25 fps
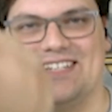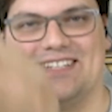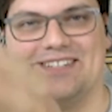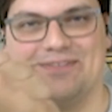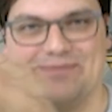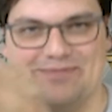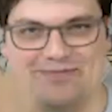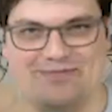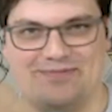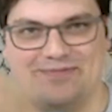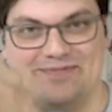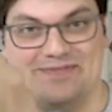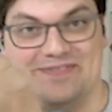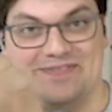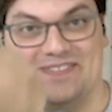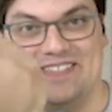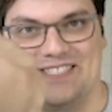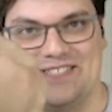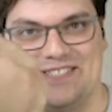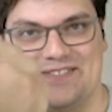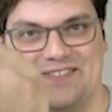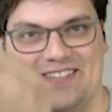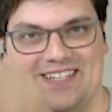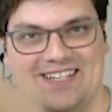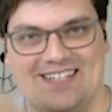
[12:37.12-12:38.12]
the, it's
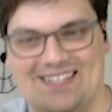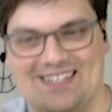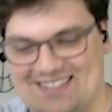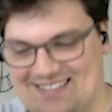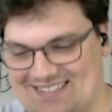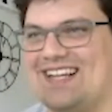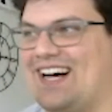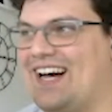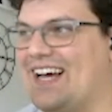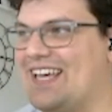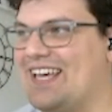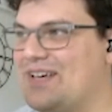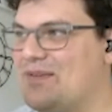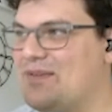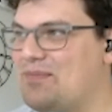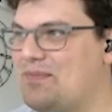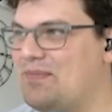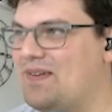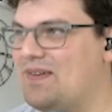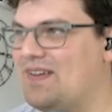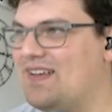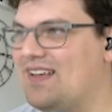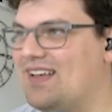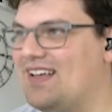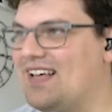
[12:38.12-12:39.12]
over there. I am
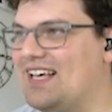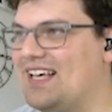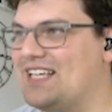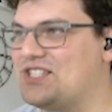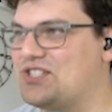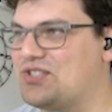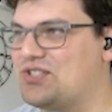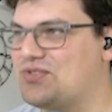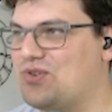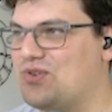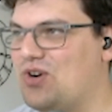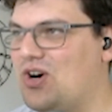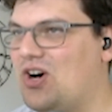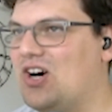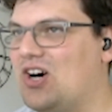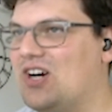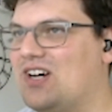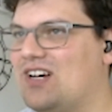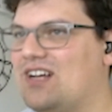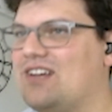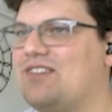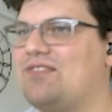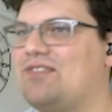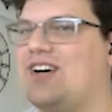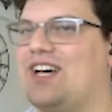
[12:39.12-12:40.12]
a strong
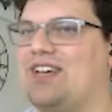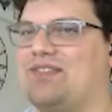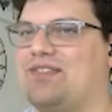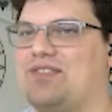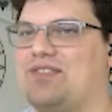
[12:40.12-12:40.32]
five